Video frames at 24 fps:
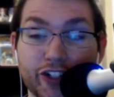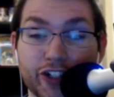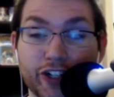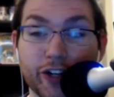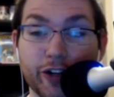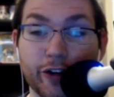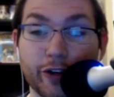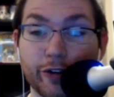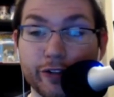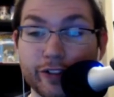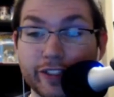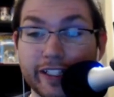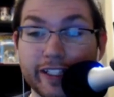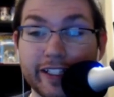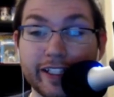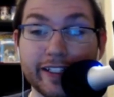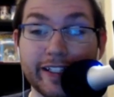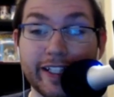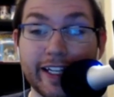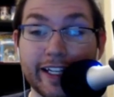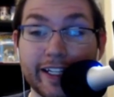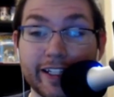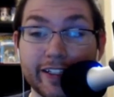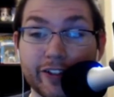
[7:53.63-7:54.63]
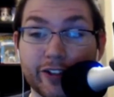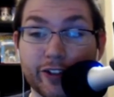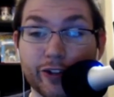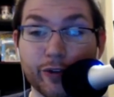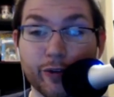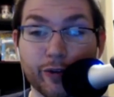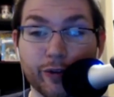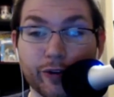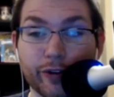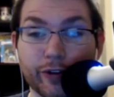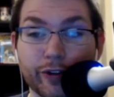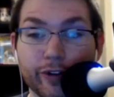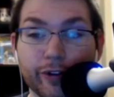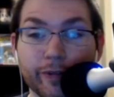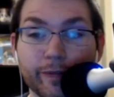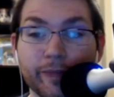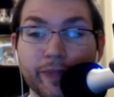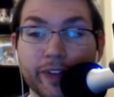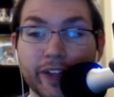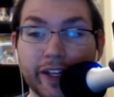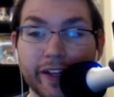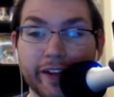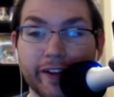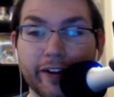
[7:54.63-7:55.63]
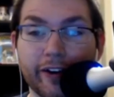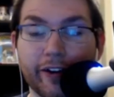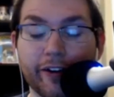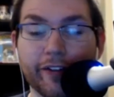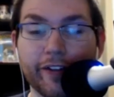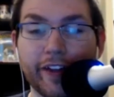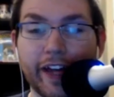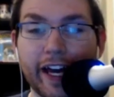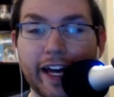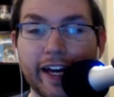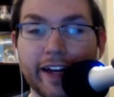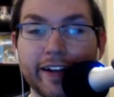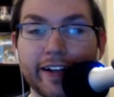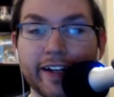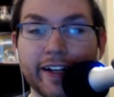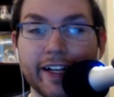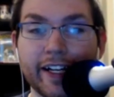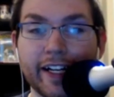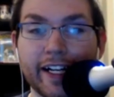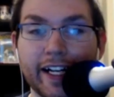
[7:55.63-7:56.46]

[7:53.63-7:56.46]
shows and that they can tour and all that.